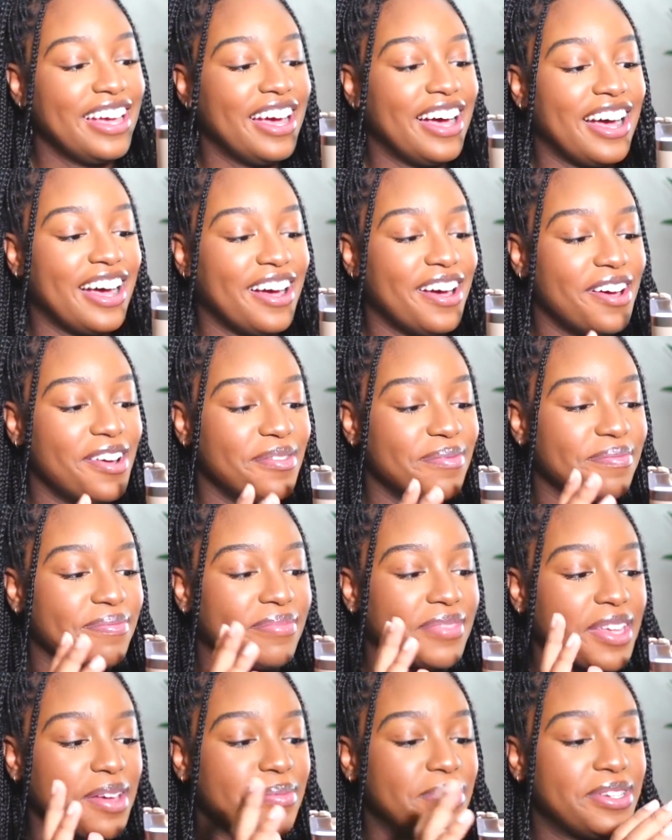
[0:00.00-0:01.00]

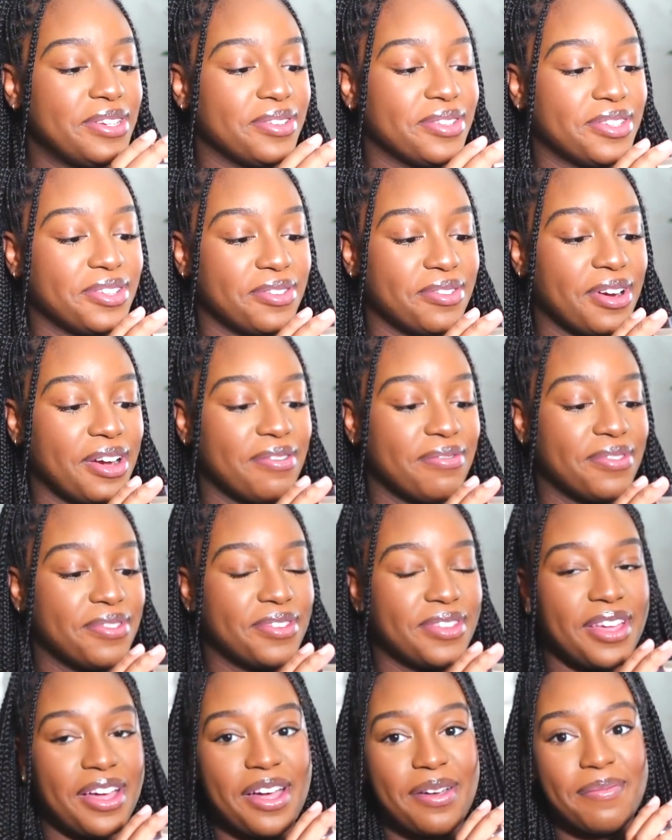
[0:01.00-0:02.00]
I'm still so
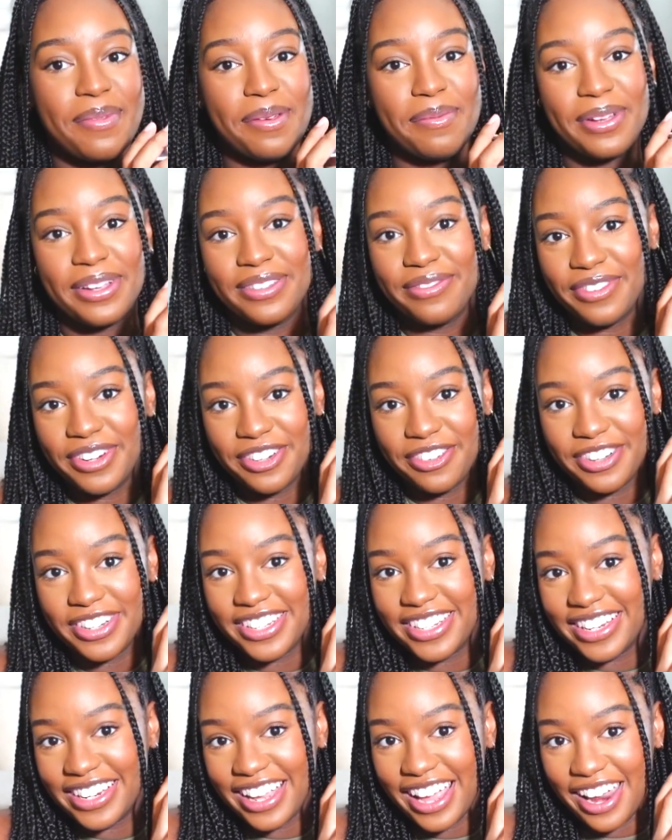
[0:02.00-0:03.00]
grateful that my best friend
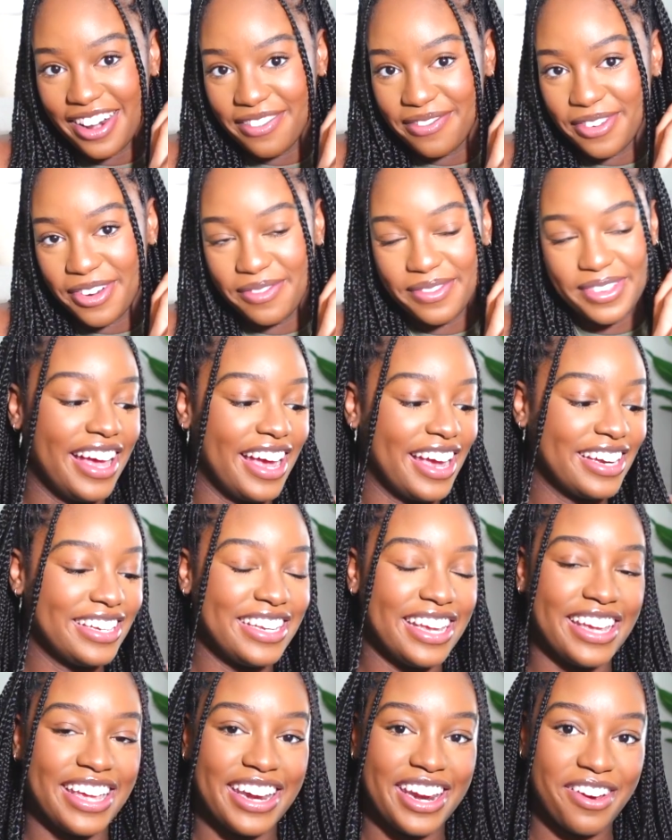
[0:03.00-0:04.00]
Kristen got it for I
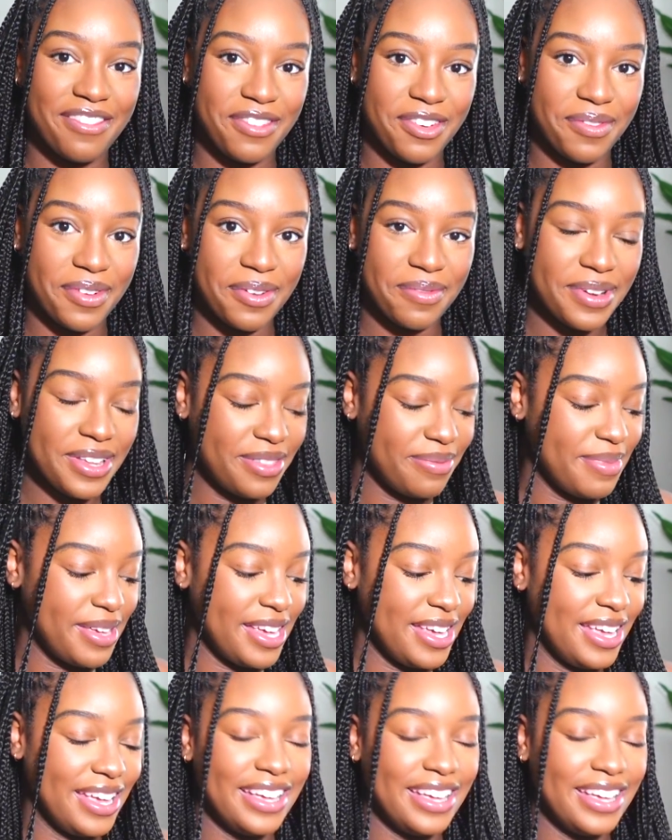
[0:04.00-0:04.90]
take it everywhere with me,